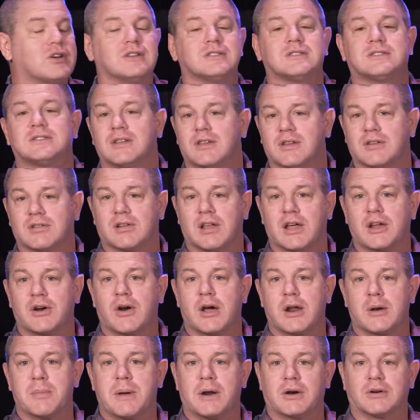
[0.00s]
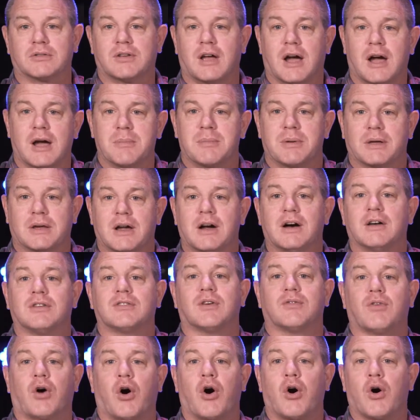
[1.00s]
send this letter at a better time because
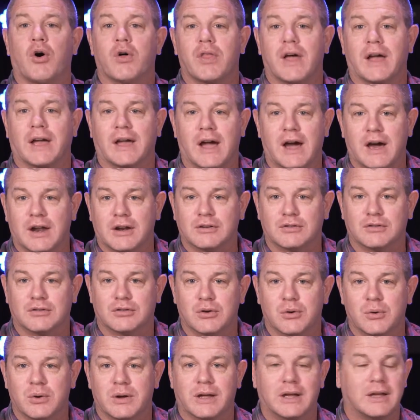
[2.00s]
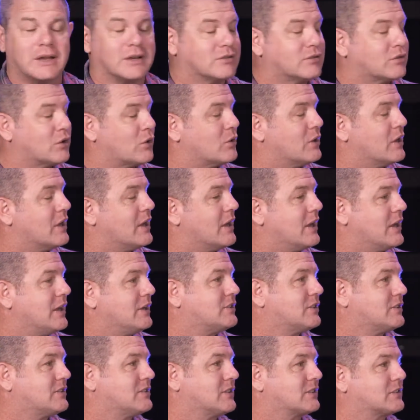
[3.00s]
of all that God is doing. And so he
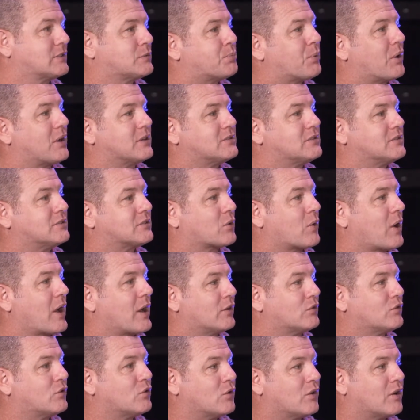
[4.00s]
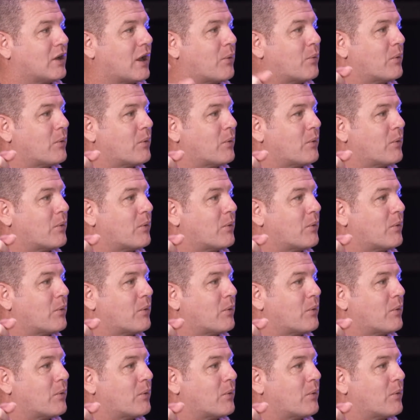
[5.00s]
just expressed his gratitude, and I